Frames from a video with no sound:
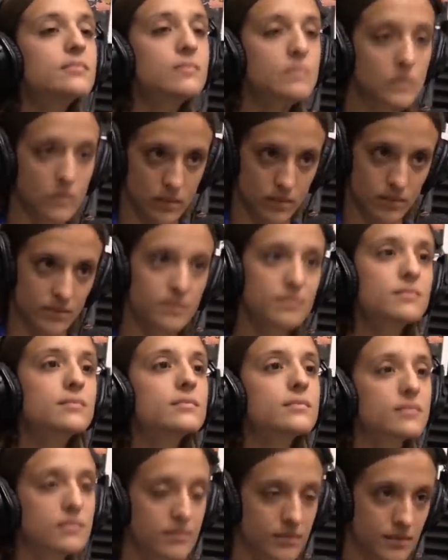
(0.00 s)

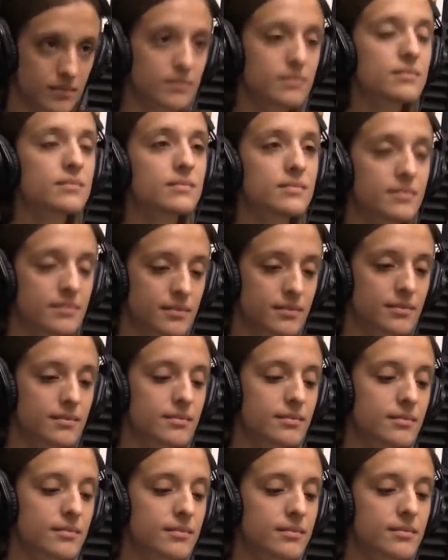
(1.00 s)

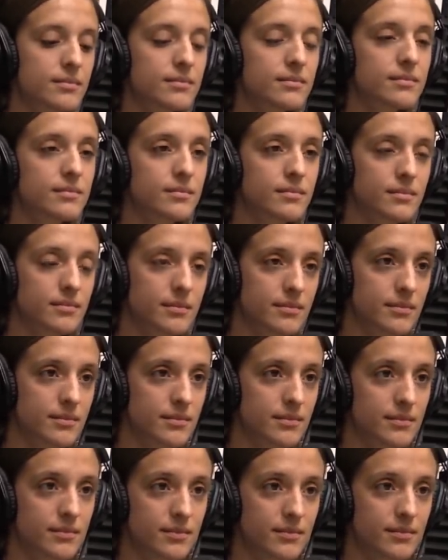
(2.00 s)

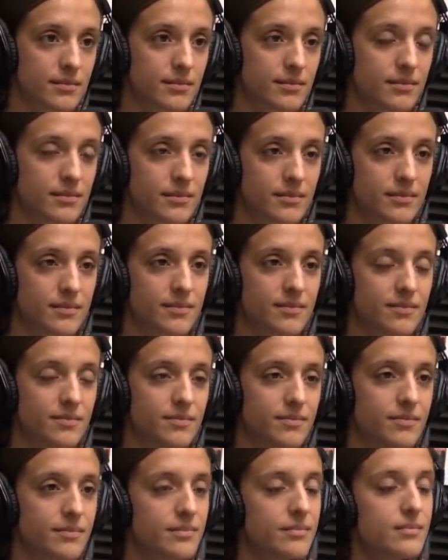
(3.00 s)
(not speaking)